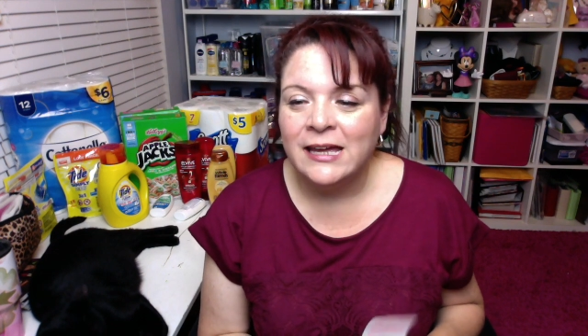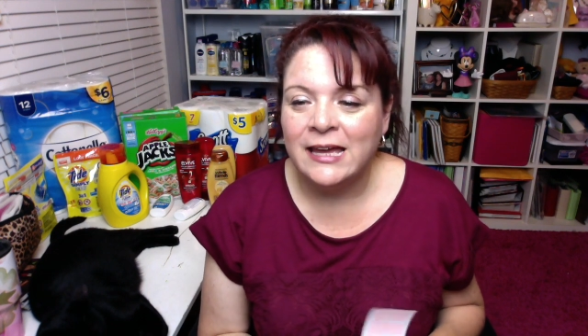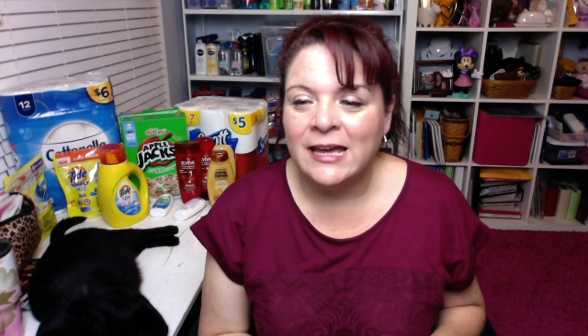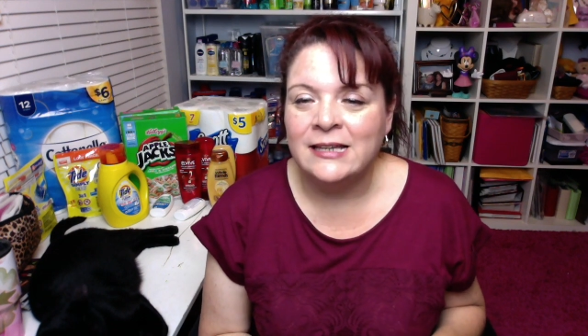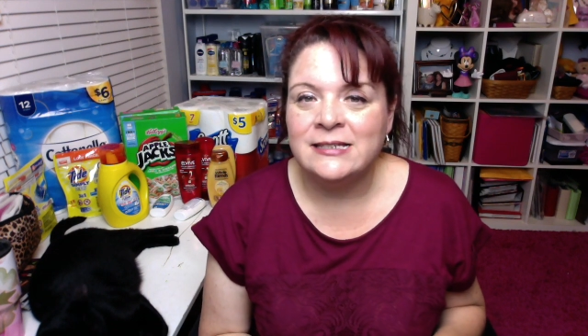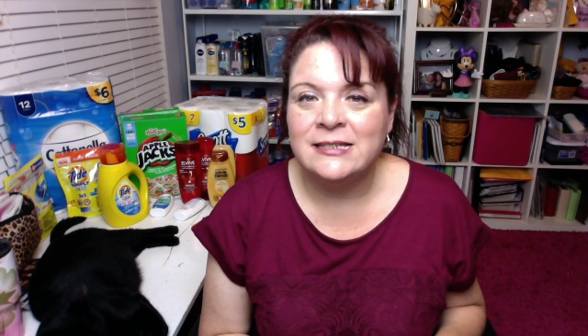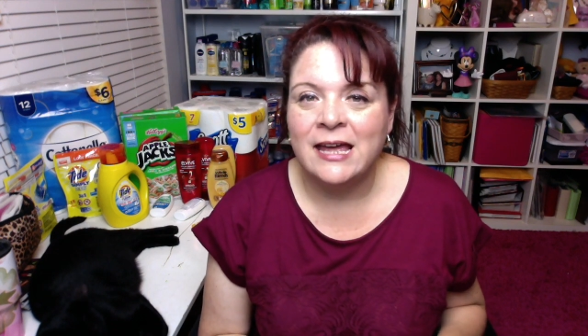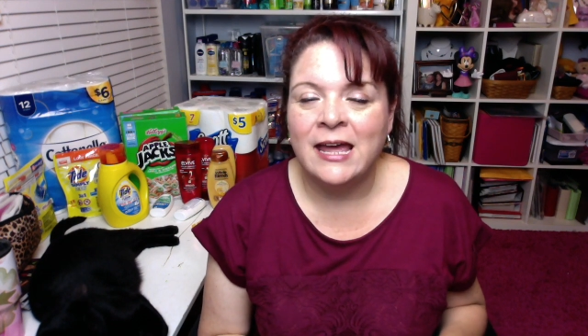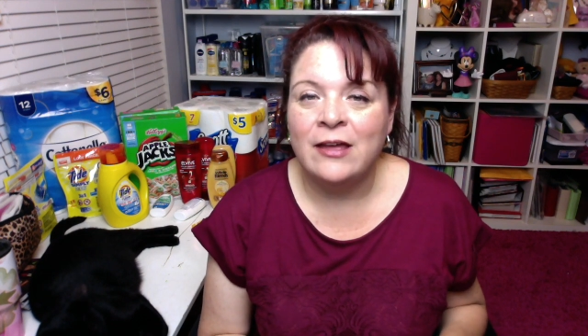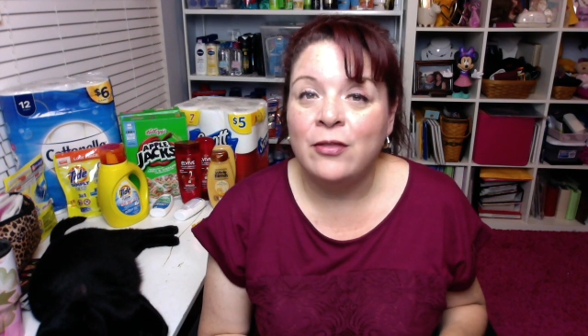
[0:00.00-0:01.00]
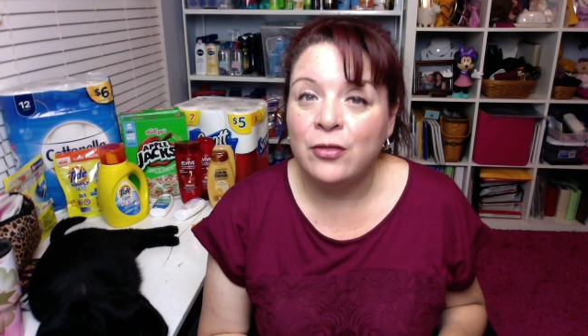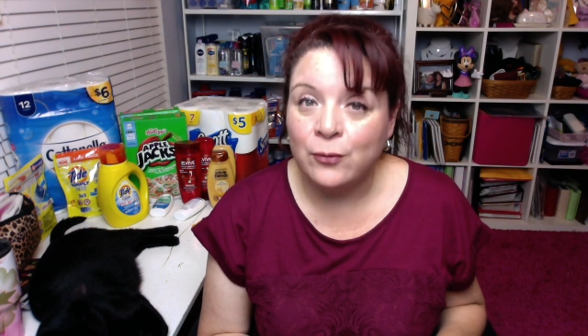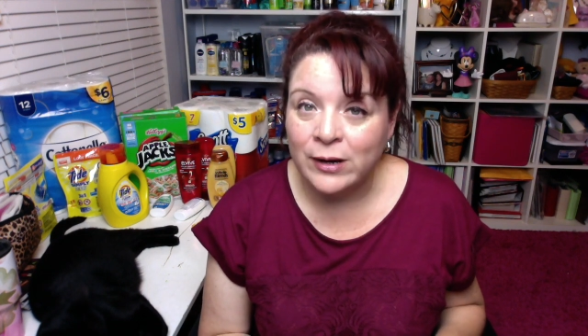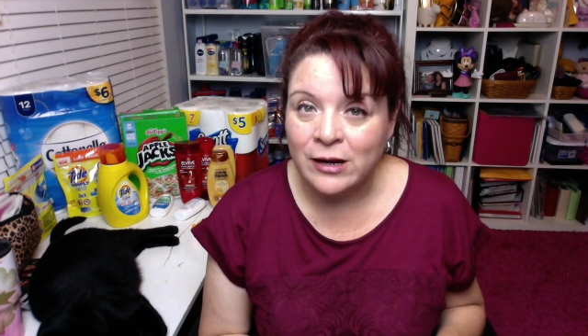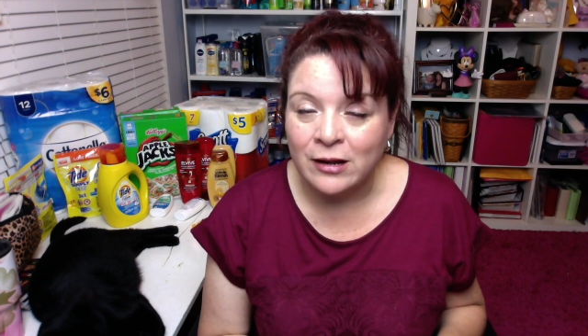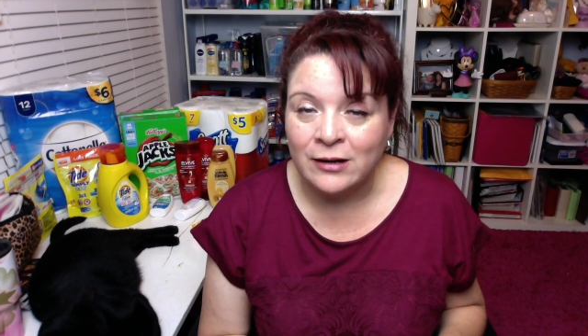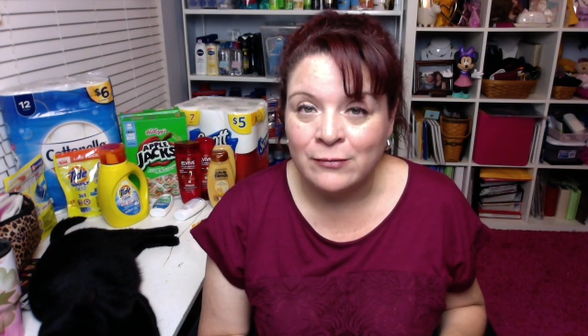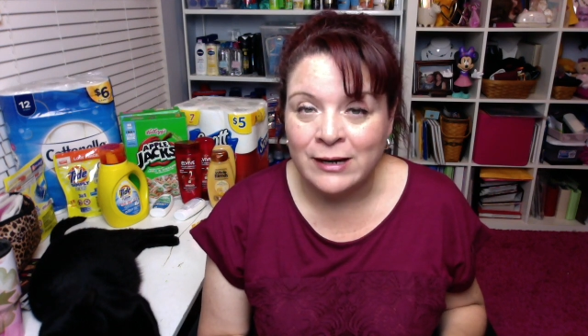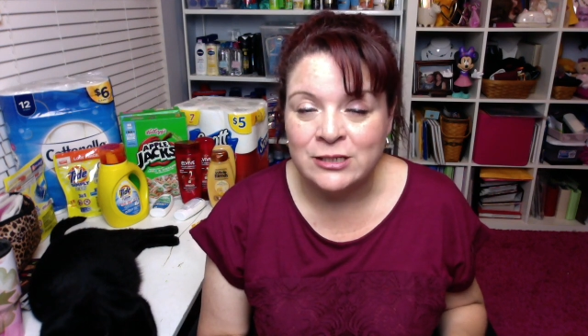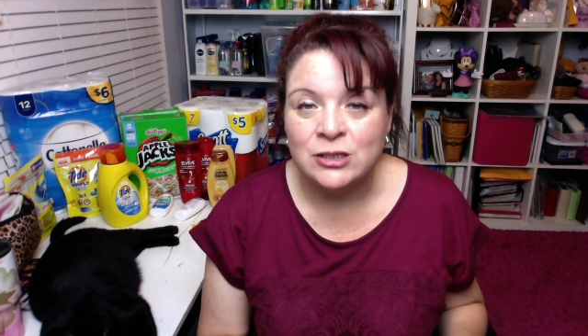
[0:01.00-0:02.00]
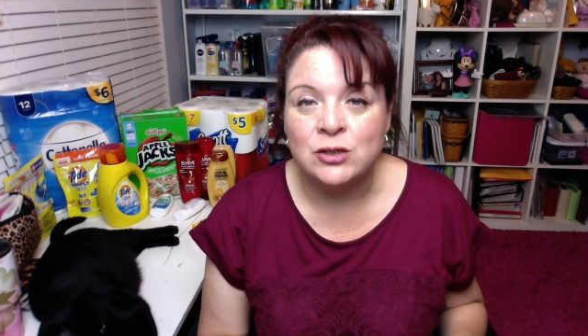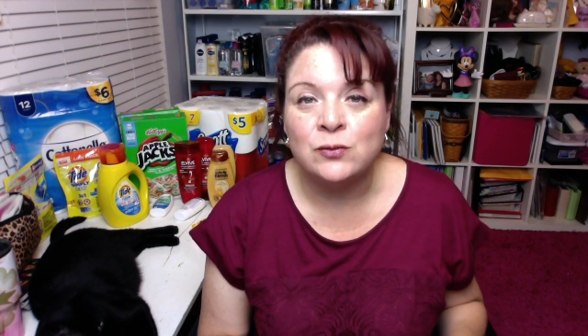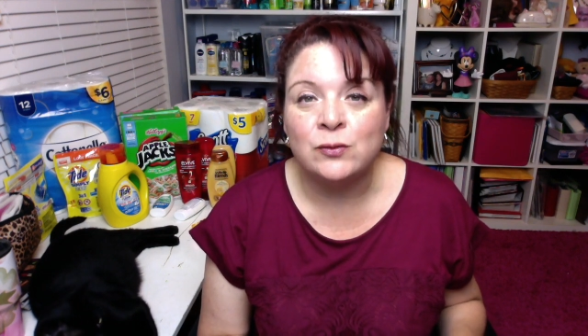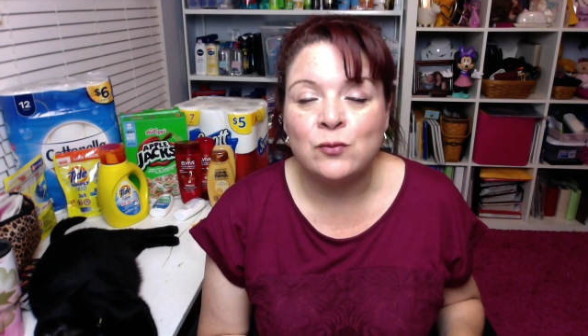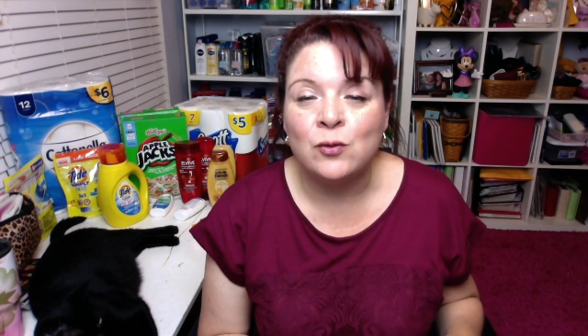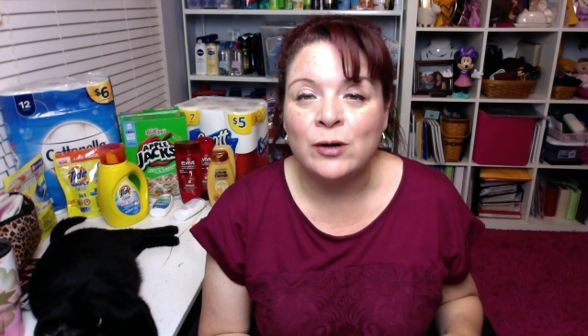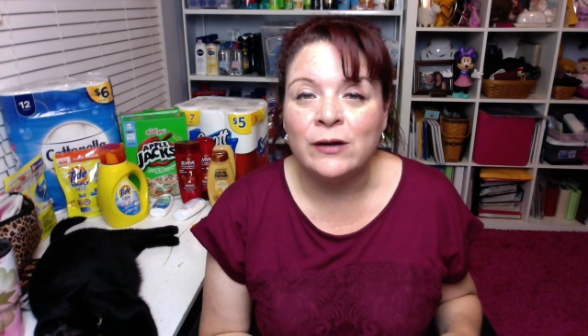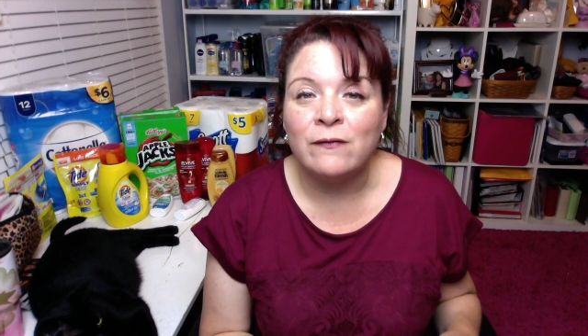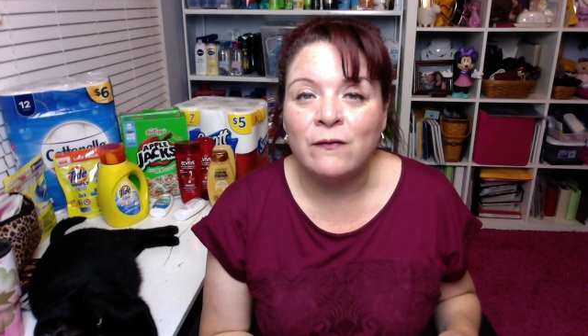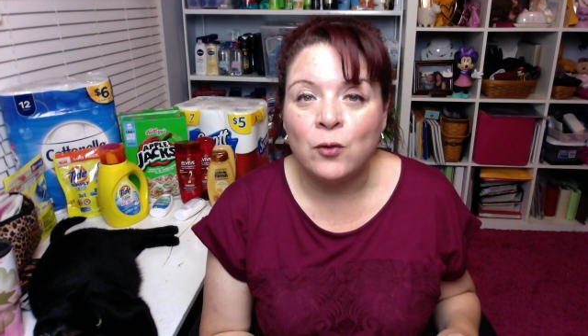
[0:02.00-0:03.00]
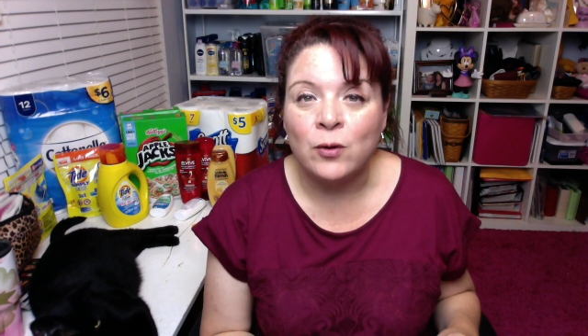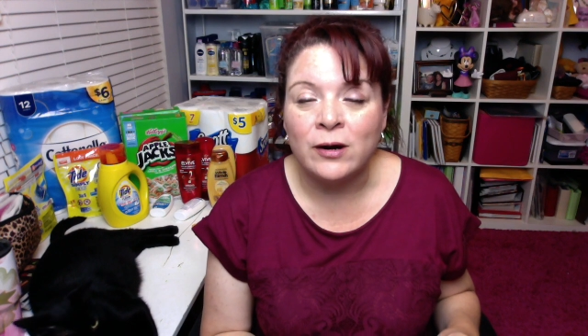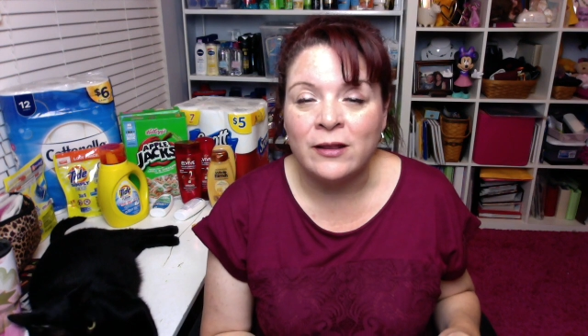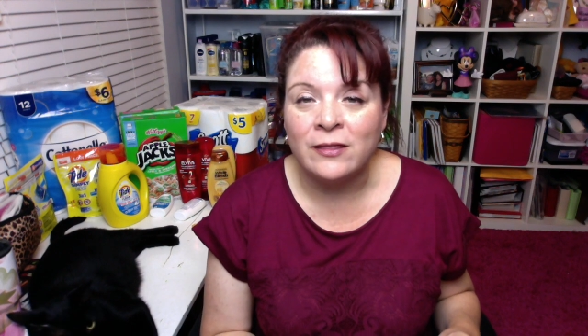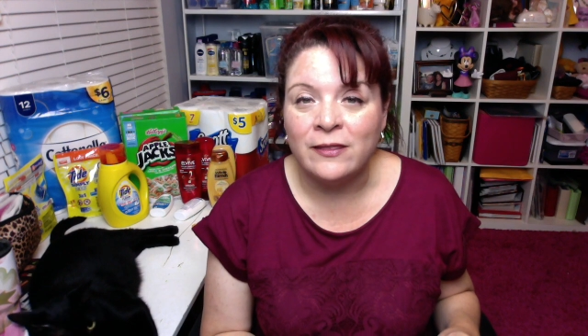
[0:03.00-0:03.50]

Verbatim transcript: get a three dollar register reward for